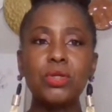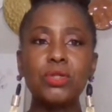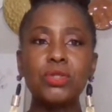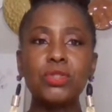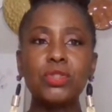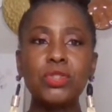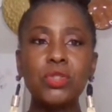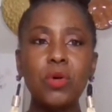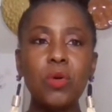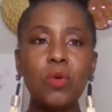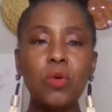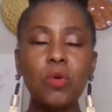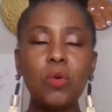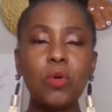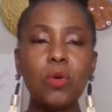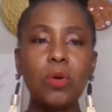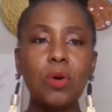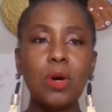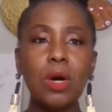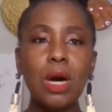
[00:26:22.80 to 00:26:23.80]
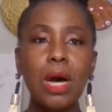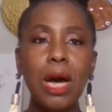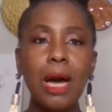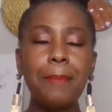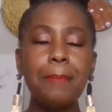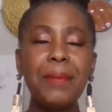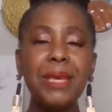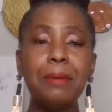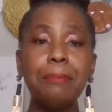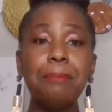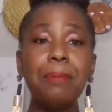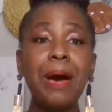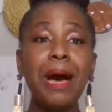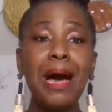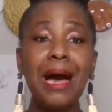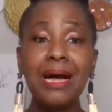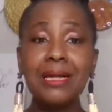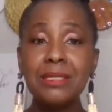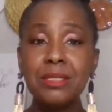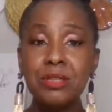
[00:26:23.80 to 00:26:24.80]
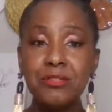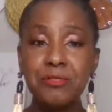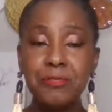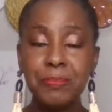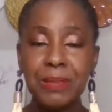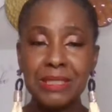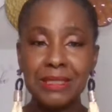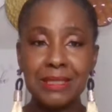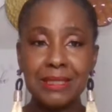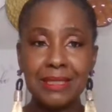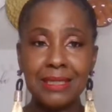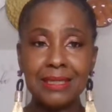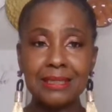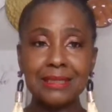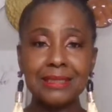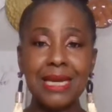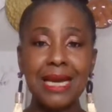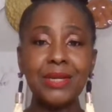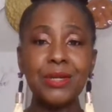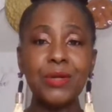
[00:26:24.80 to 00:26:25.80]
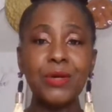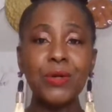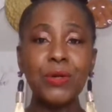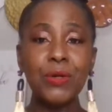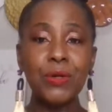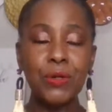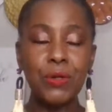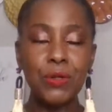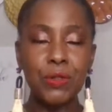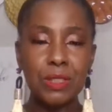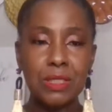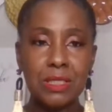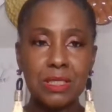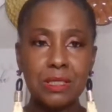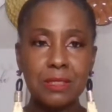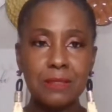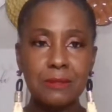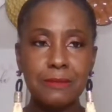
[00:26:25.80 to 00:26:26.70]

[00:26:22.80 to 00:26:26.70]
So a big part of bitterness and hurt